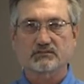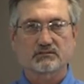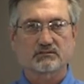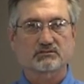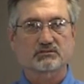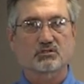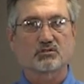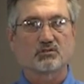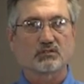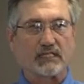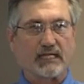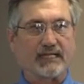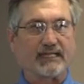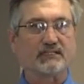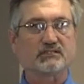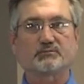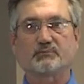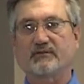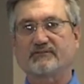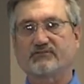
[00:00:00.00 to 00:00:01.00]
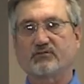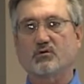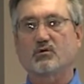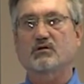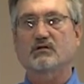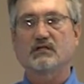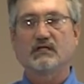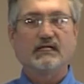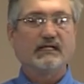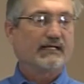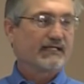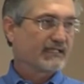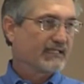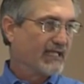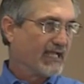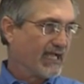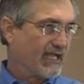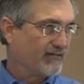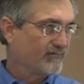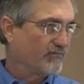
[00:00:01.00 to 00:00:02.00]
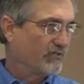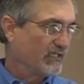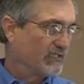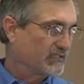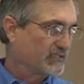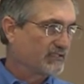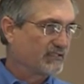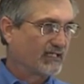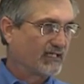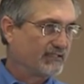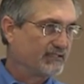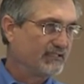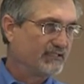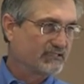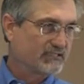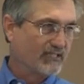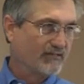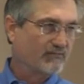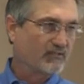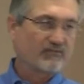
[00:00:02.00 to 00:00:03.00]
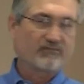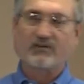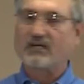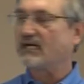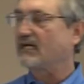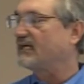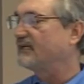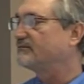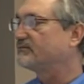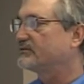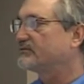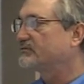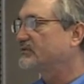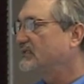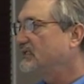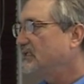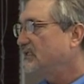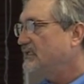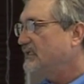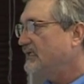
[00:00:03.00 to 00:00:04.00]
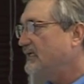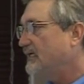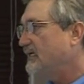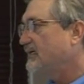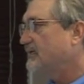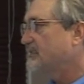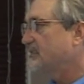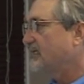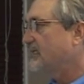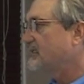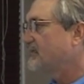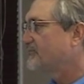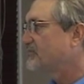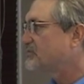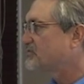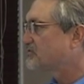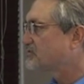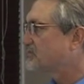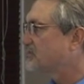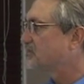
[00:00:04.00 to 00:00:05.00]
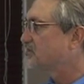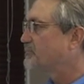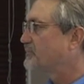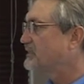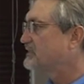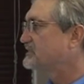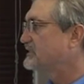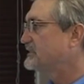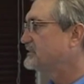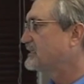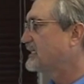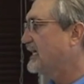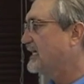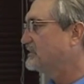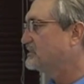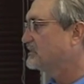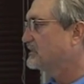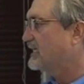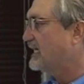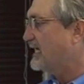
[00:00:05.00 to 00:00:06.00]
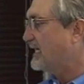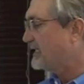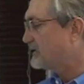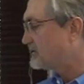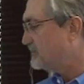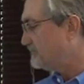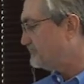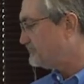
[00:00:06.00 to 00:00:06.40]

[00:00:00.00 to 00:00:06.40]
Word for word: school age before the advent in nineteen seventy-five of uh, the Individual with Disabilities Education Act.